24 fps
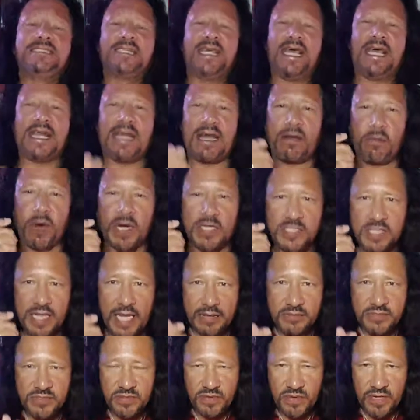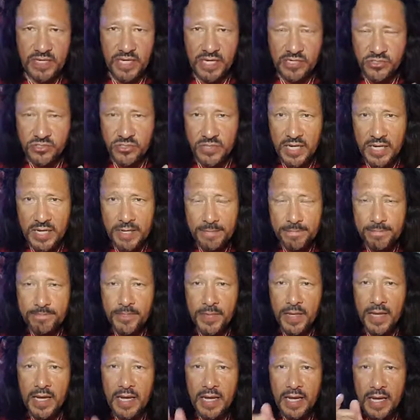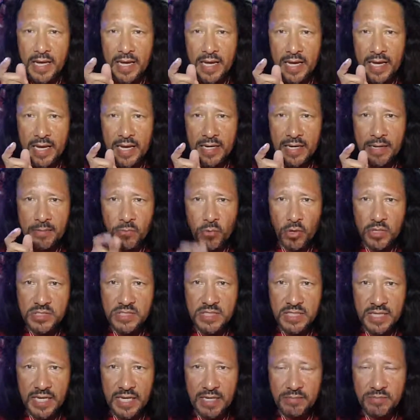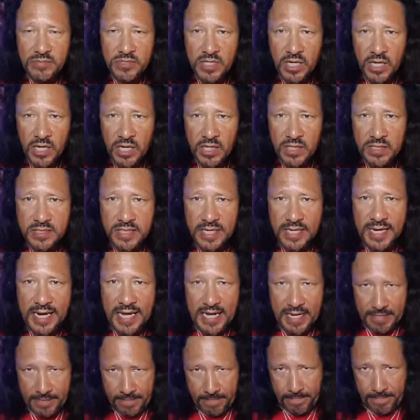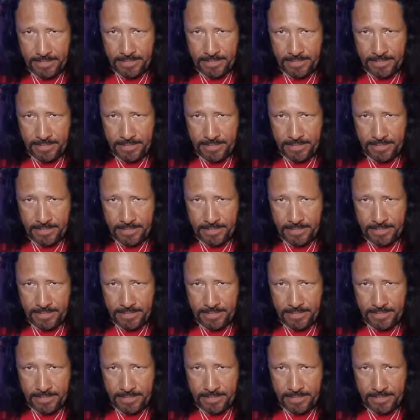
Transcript: And I watched games yesterday, and I'm watching games today.